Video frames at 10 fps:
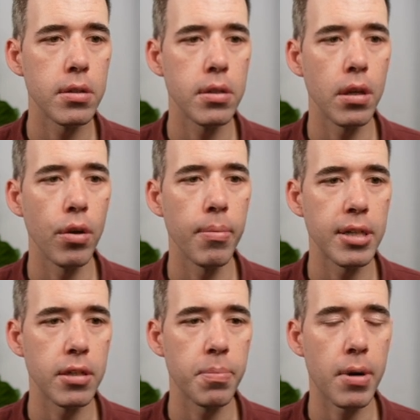the
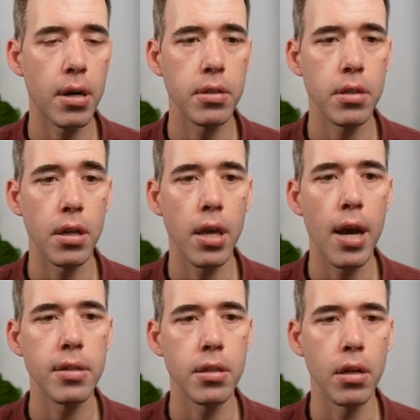
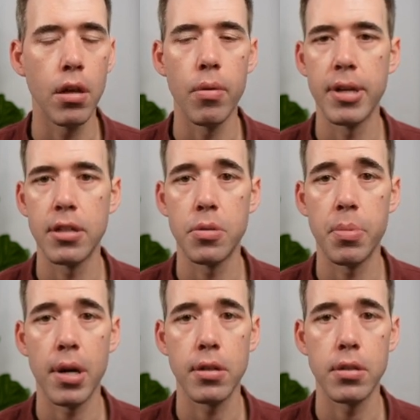QMessageBox.yes and
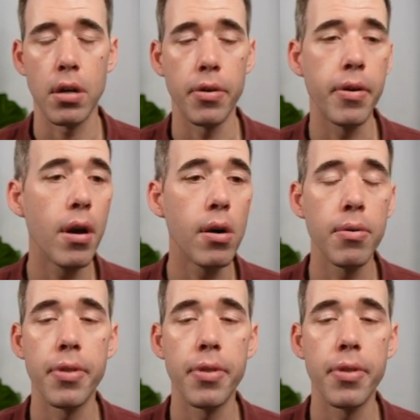QMessageBox.no,